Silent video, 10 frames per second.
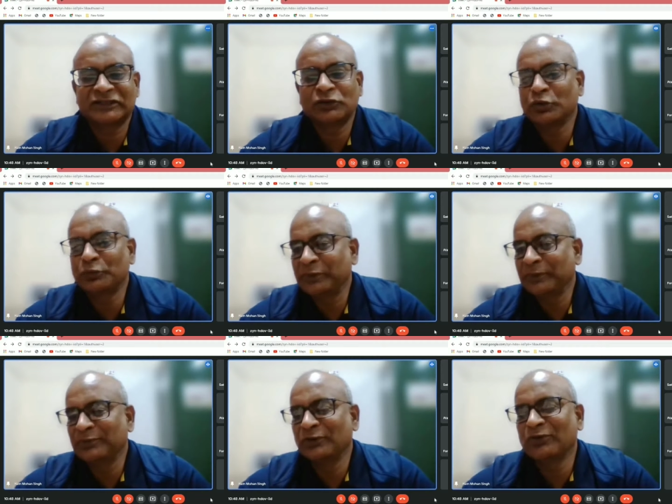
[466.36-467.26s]

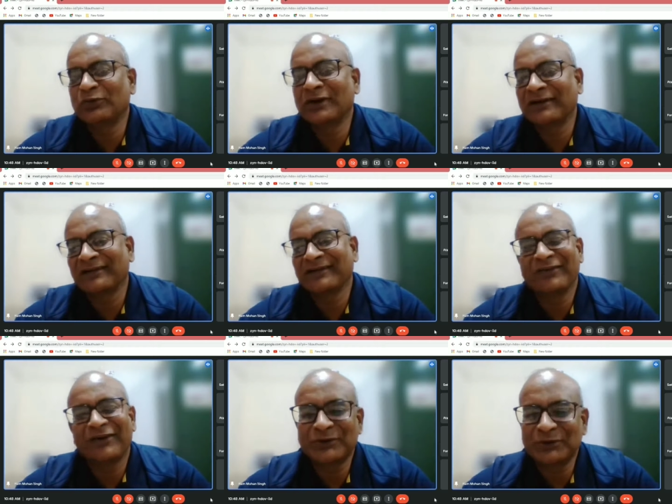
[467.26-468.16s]
exclude people who
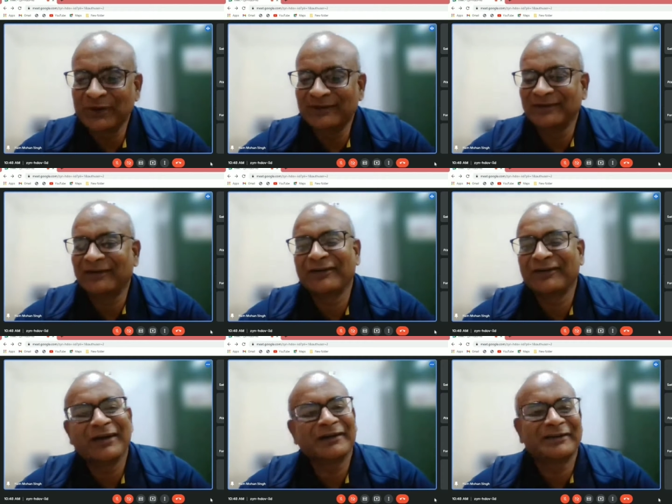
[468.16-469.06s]
are uh, not good
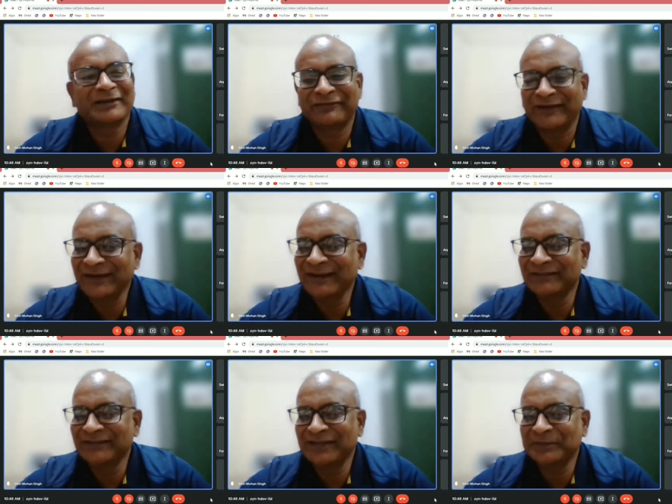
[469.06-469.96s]
or not uh,
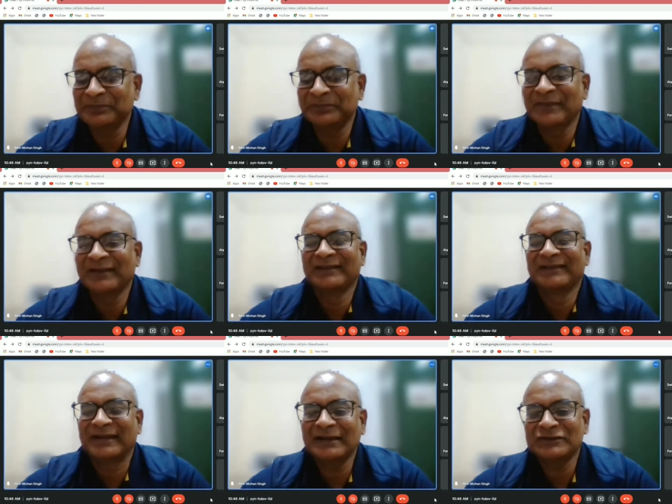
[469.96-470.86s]
friendly with them,
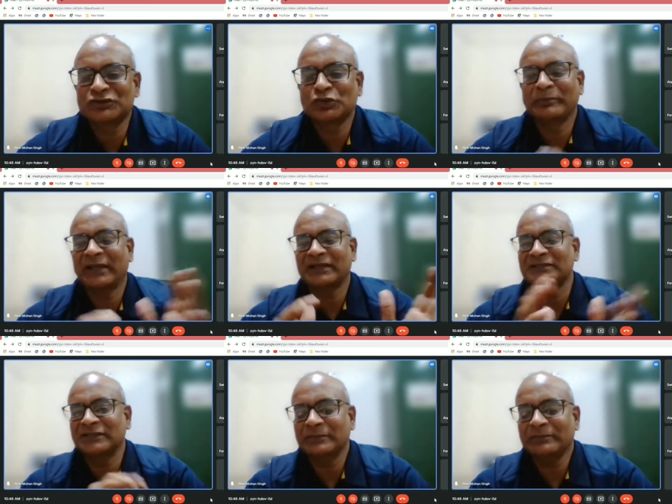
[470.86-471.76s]
right? So
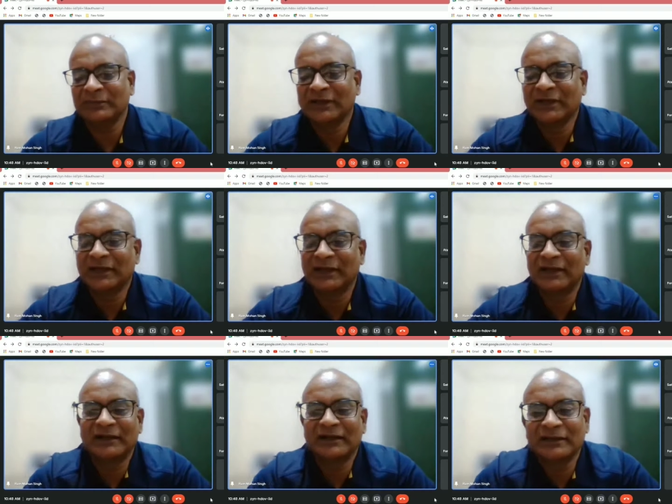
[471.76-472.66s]
make a team
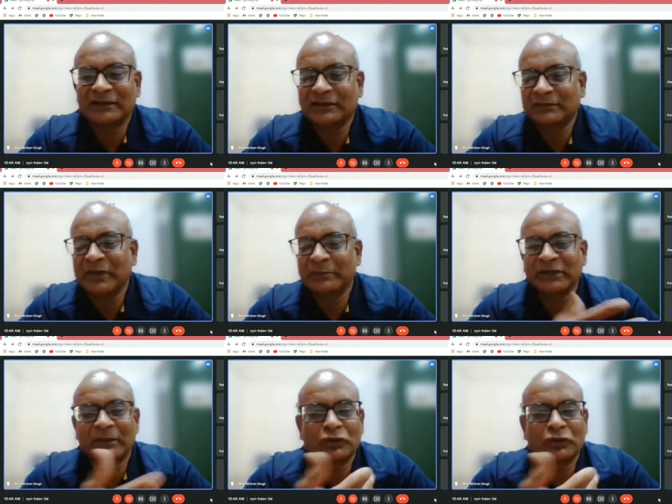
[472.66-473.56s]
and uh,
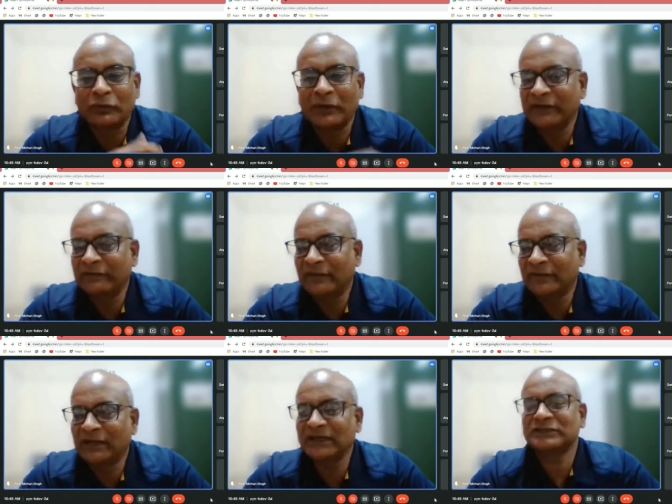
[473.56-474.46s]
maybe about
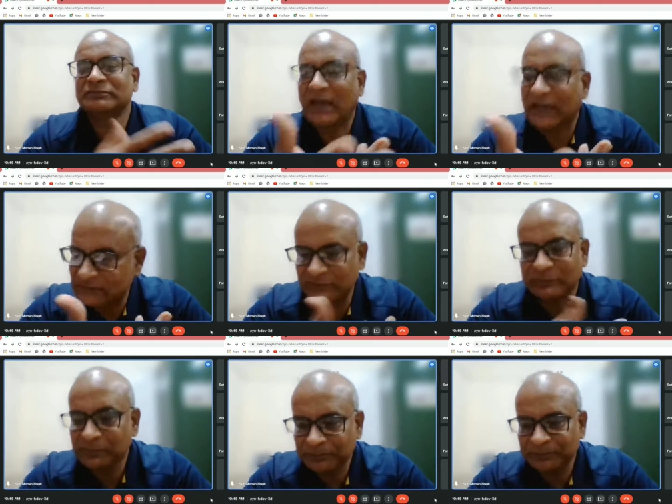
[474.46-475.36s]
25 guys
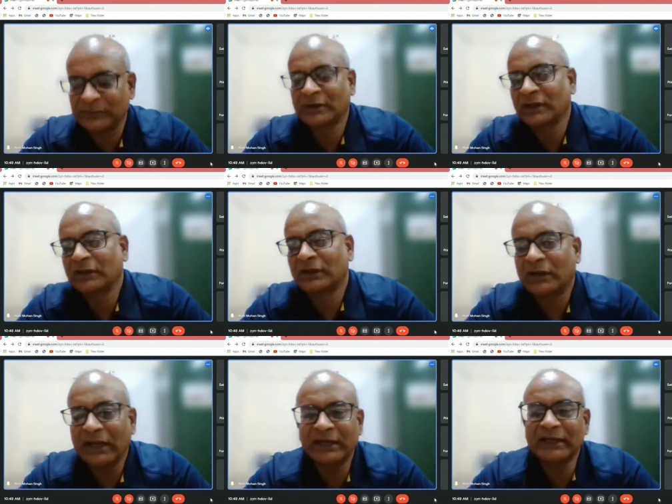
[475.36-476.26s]
maximum
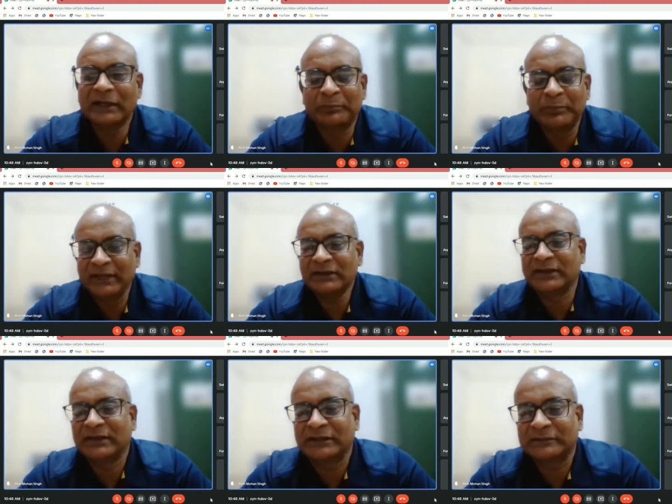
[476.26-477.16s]
ending up
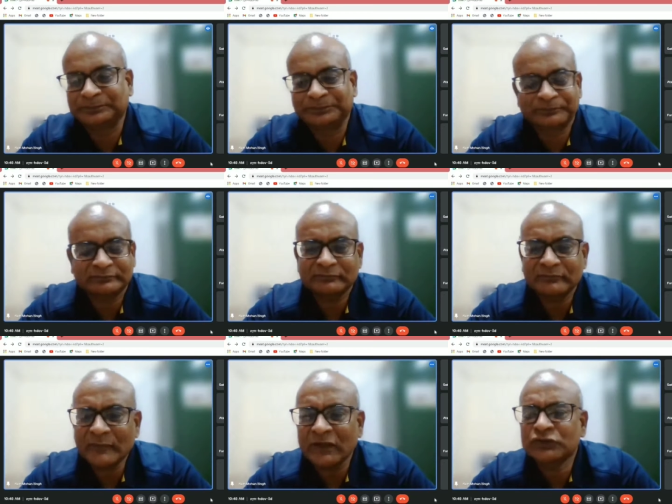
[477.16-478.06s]
playing cricket.
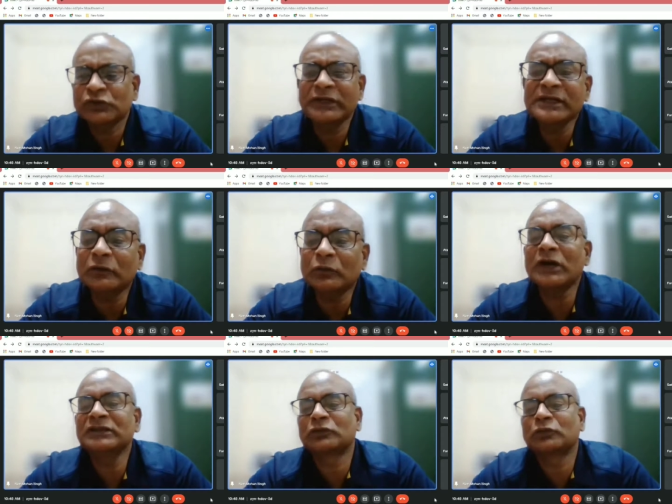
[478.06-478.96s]
So
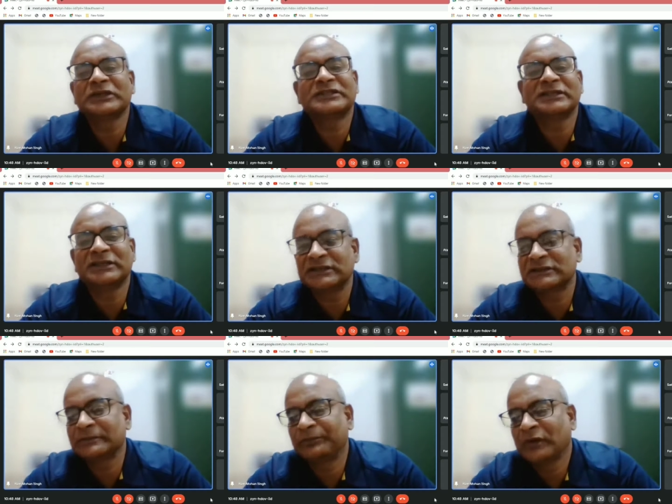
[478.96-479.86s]
here what the
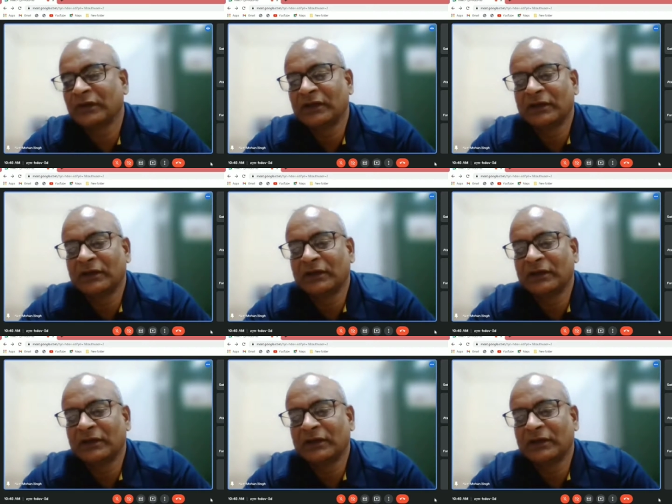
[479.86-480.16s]
question is,